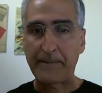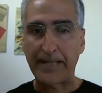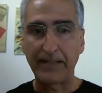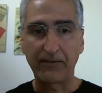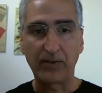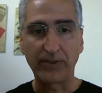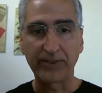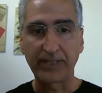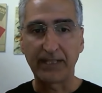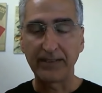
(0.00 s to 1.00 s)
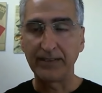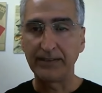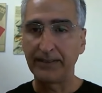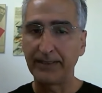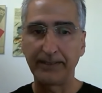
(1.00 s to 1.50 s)
And if water's gotten in
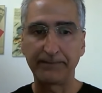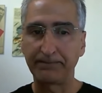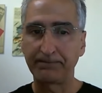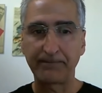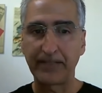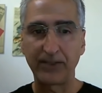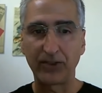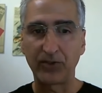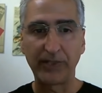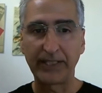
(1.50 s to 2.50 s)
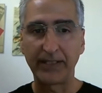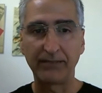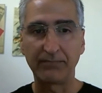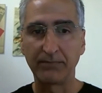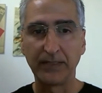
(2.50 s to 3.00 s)
there and they're
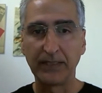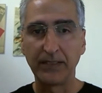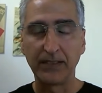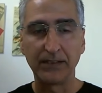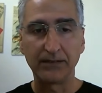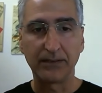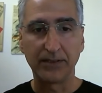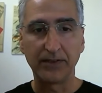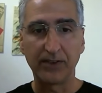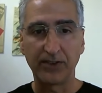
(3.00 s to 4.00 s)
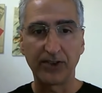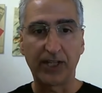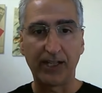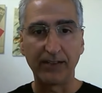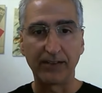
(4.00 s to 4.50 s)
squeaking, they're shot.